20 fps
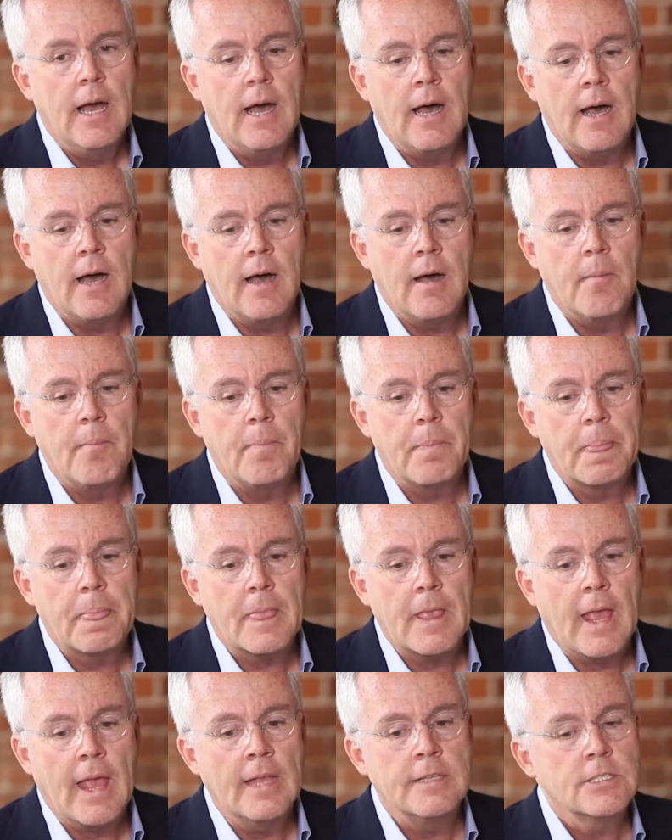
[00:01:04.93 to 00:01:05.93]

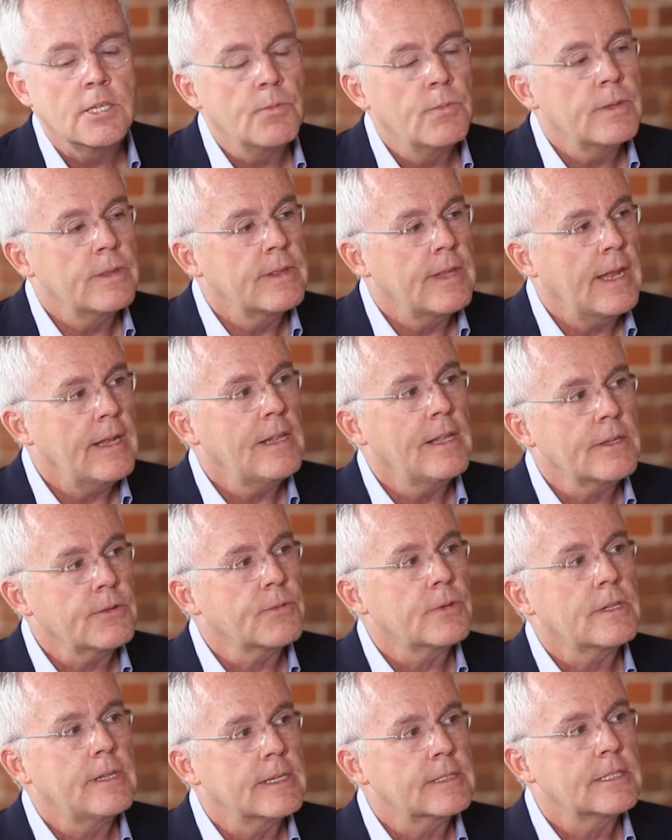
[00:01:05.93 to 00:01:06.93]
And so that
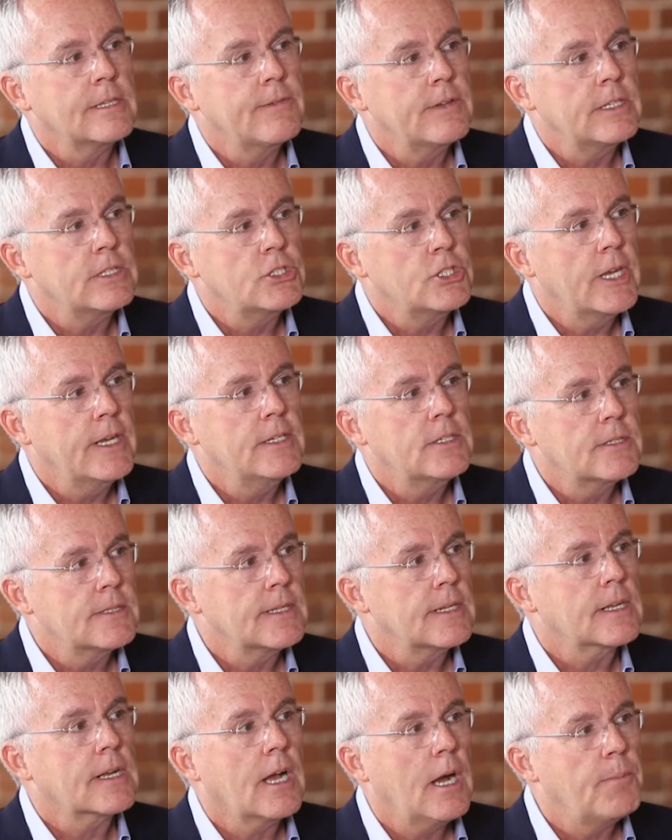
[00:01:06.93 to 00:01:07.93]
electrical activity
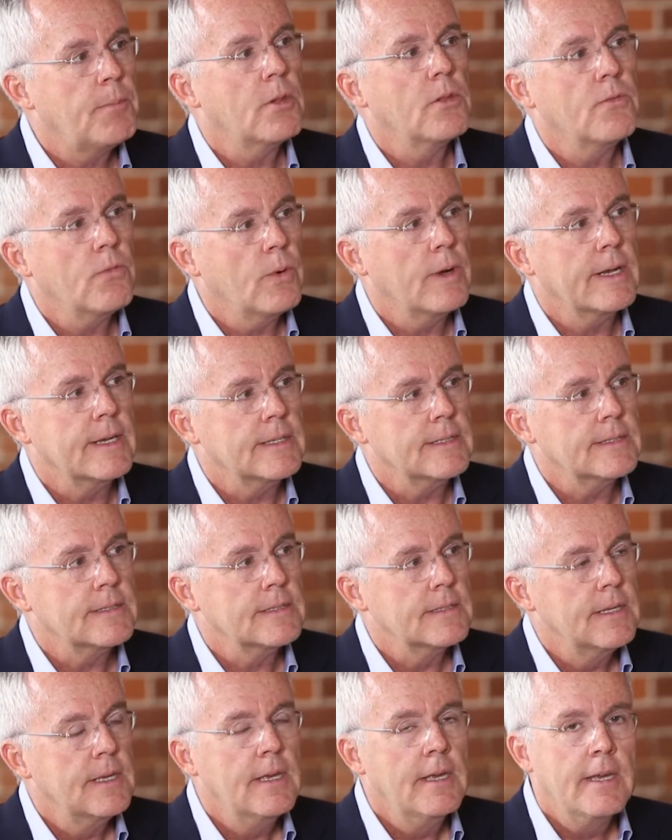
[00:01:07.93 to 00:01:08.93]
changes in a couple of
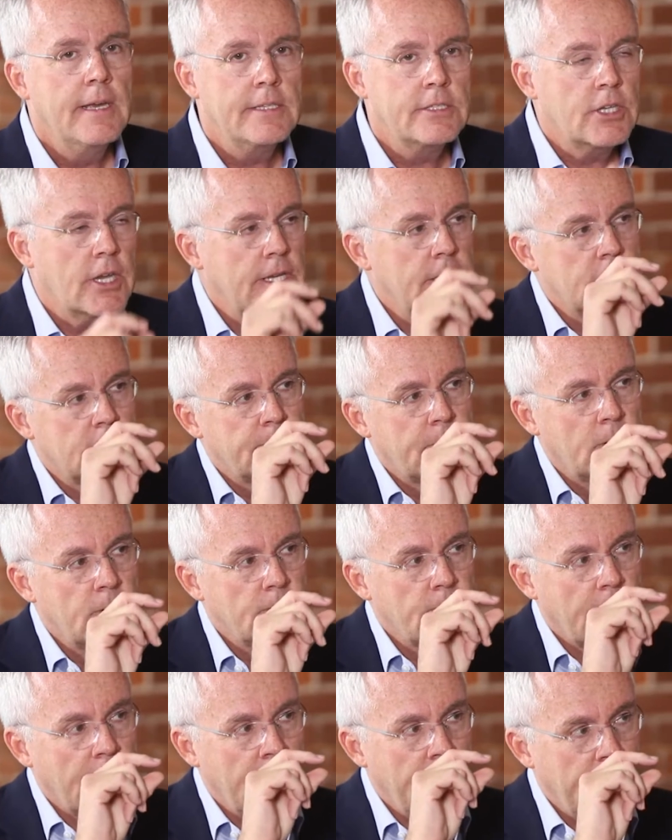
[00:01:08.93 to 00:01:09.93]
ways. It changes
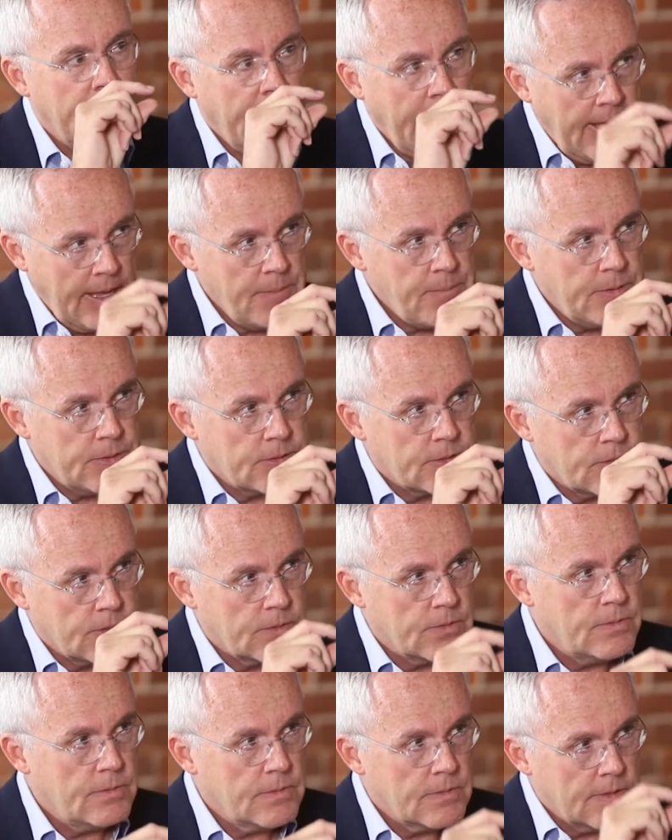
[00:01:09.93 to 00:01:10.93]
both in the
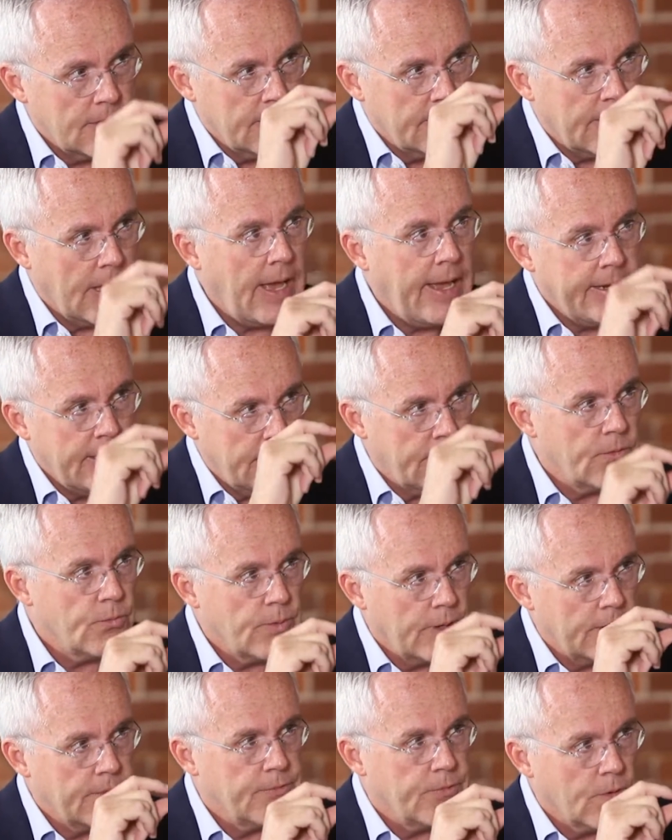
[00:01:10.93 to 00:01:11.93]
amplitude, the height of the
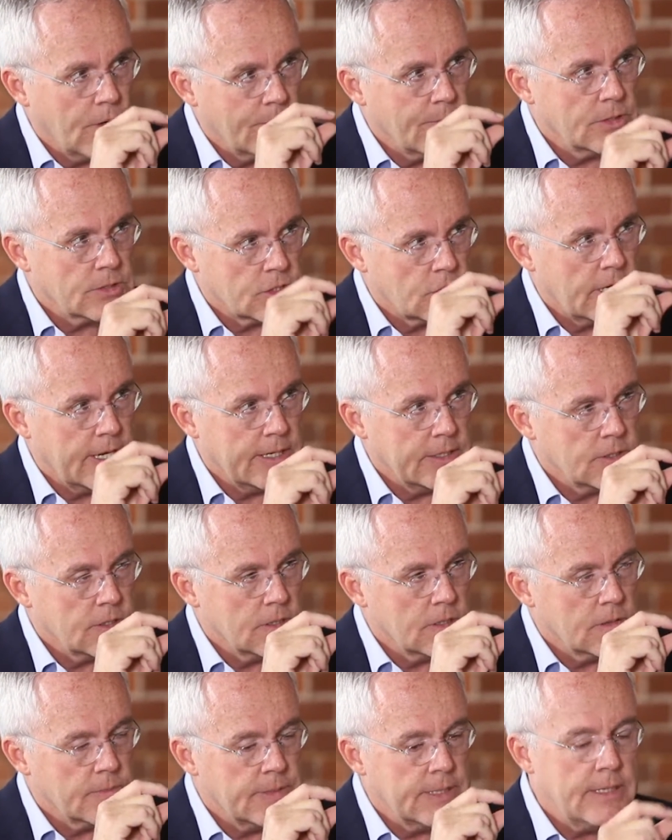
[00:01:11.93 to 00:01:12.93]
waveform will change a
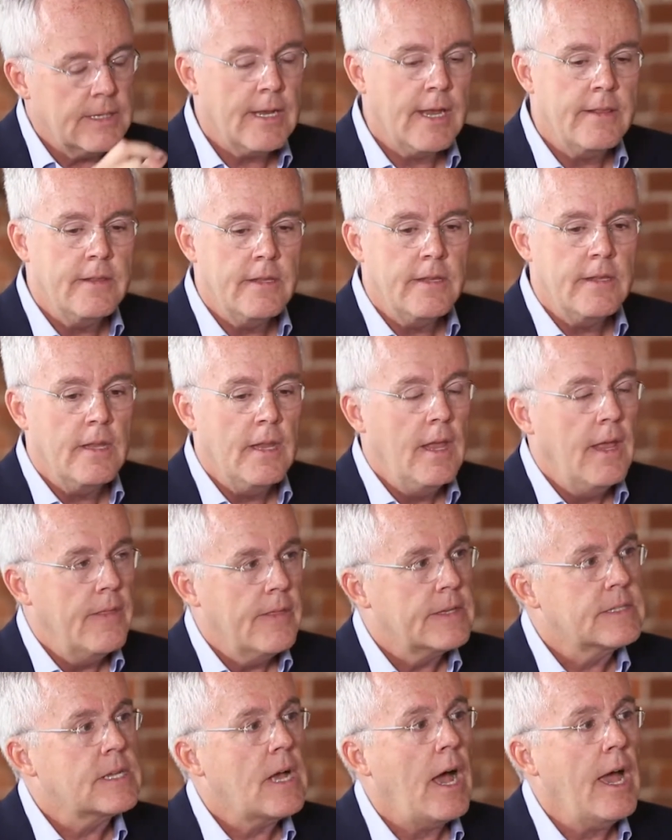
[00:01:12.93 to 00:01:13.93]
little bit, and then
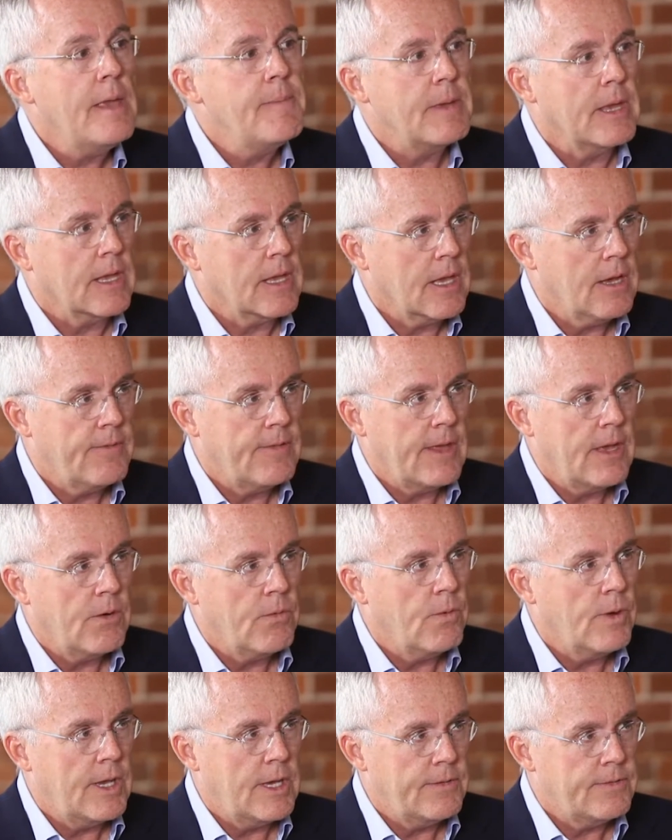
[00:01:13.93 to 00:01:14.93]
the timing of
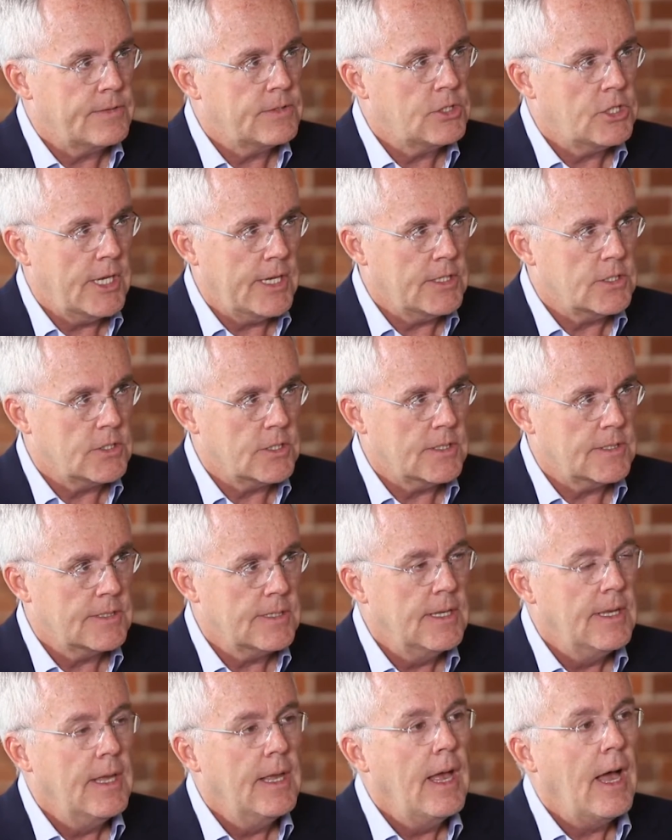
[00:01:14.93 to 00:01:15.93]
that wave changes.
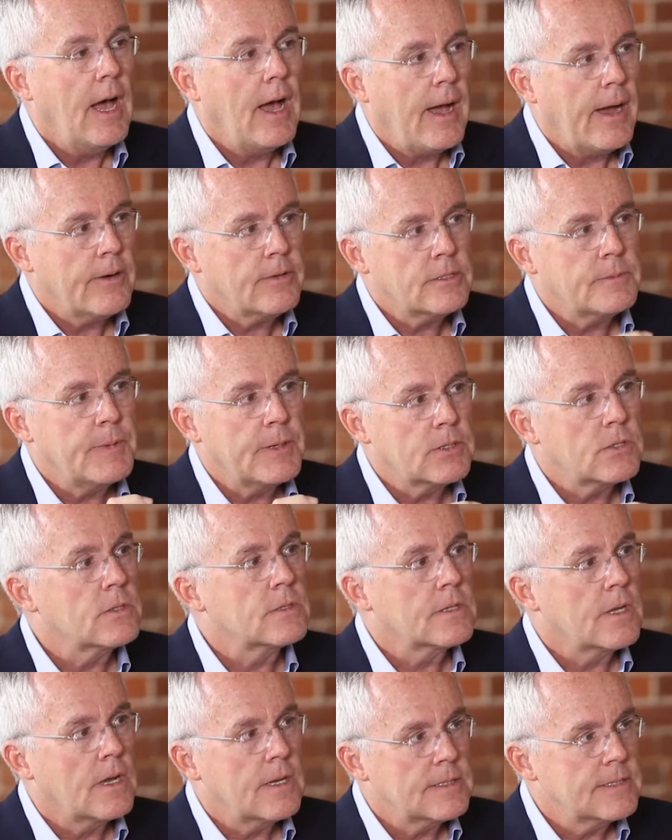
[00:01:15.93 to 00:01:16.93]
Our special
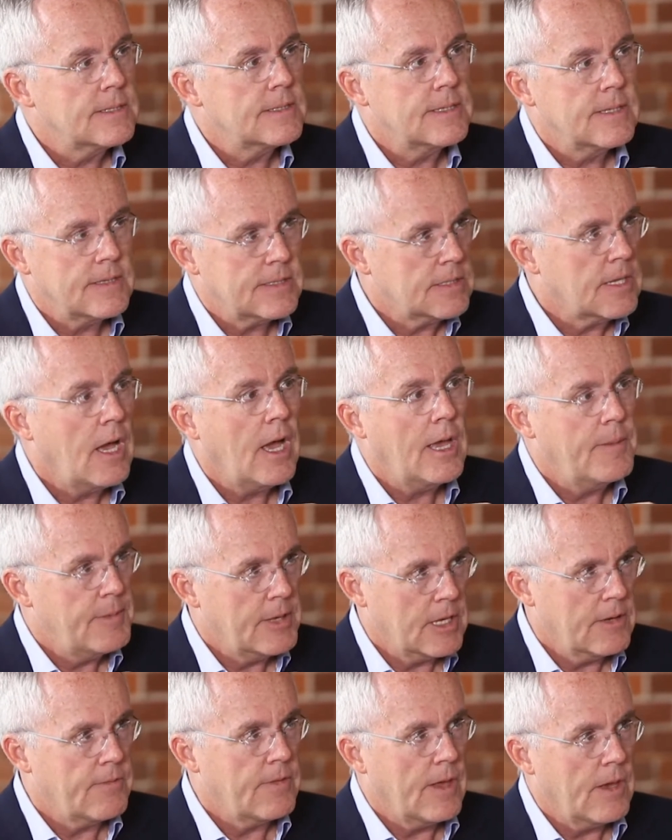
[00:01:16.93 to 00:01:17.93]
sauce is in the
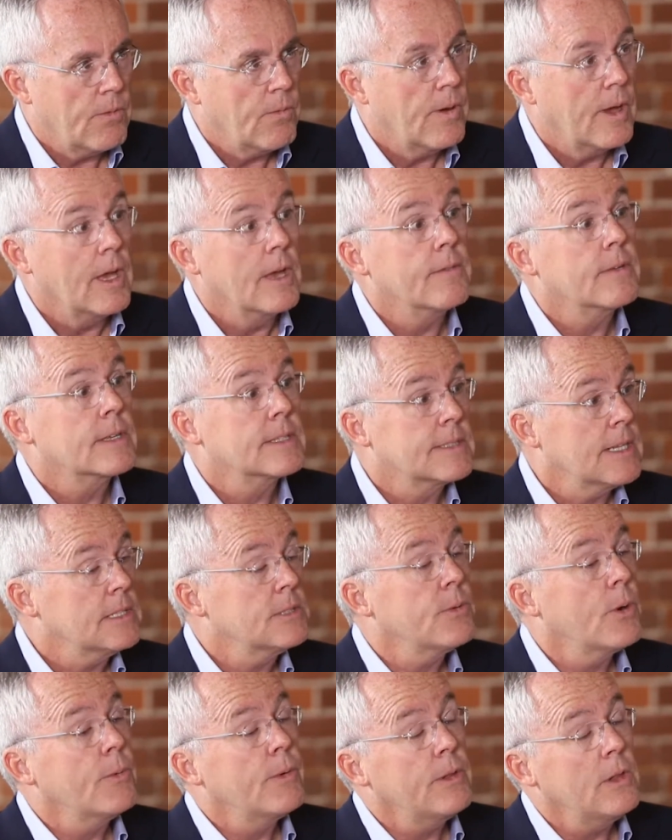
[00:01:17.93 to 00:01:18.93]
timing of that wave, because
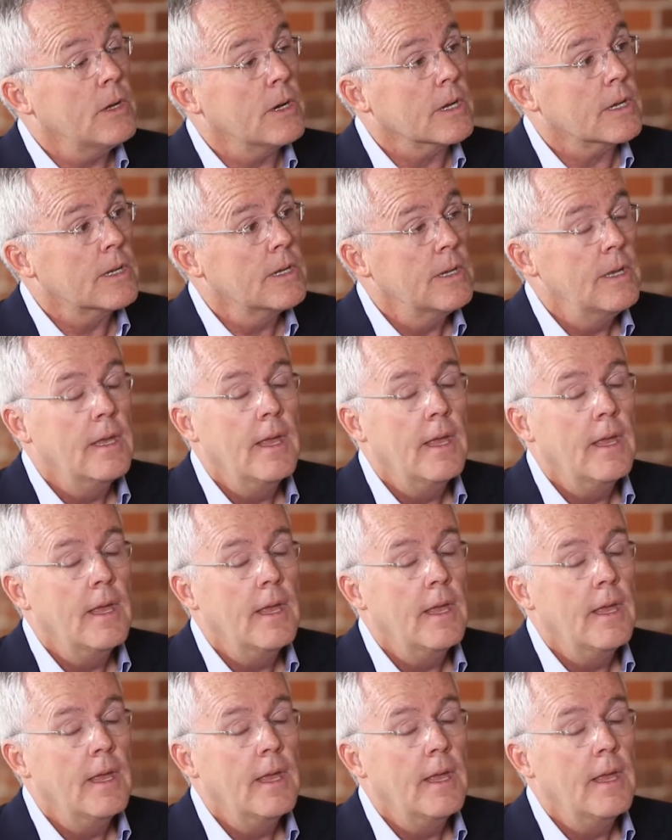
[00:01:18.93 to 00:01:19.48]
that's where we look.